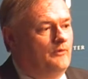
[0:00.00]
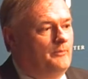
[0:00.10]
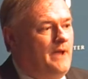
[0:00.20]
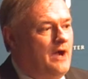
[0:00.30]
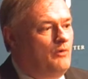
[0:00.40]
the
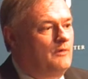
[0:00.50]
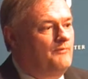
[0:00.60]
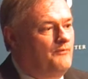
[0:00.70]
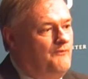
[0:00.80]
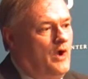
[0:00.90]
power of
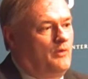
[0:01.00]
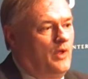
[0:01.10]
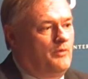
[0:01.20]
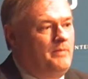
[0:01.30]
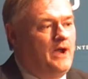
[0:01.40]
the photo,
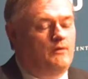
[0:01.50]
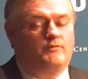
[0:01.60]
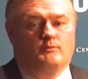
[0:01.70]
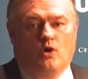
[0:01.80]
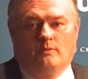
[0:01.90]
the power of
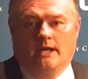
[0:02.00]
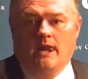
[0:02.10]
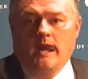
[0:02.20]
the moment.